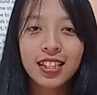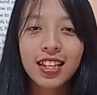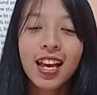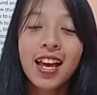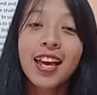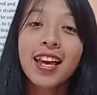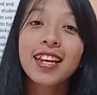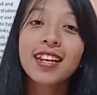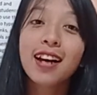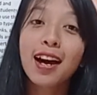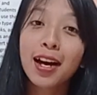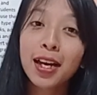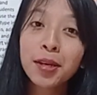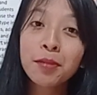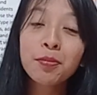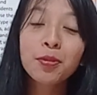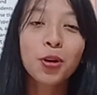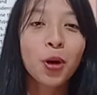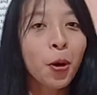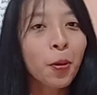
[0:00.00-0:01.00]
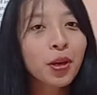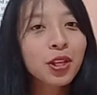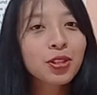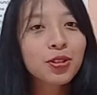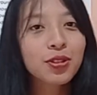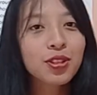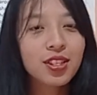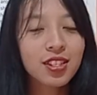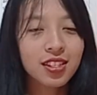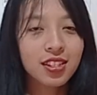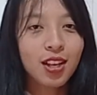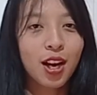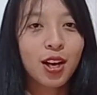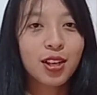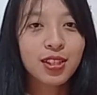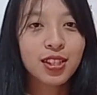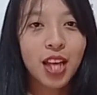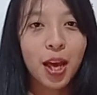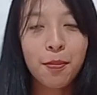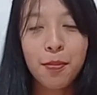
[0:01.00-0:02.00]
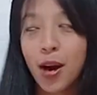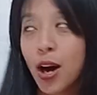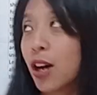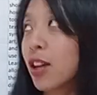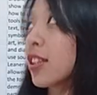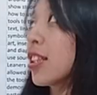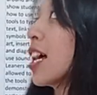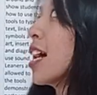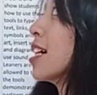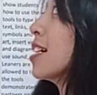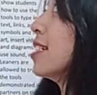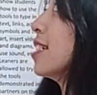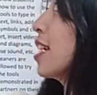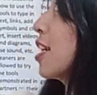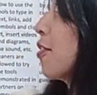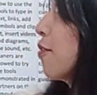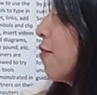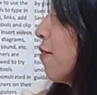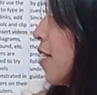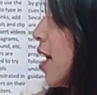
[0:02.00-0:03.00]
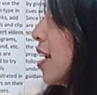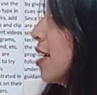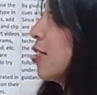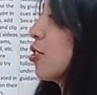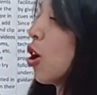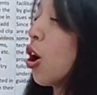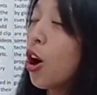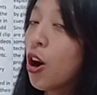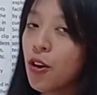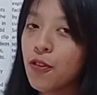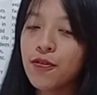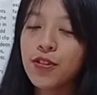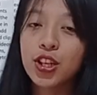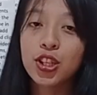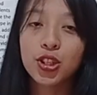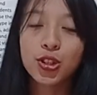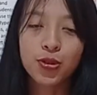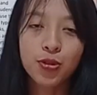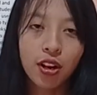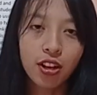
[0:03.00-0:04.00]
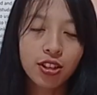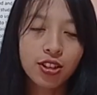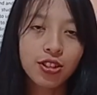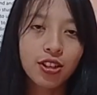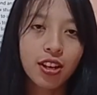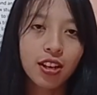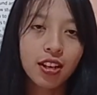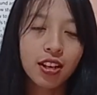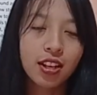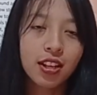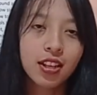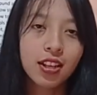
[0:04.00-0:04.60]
and I am going to discuss about the event of instruction.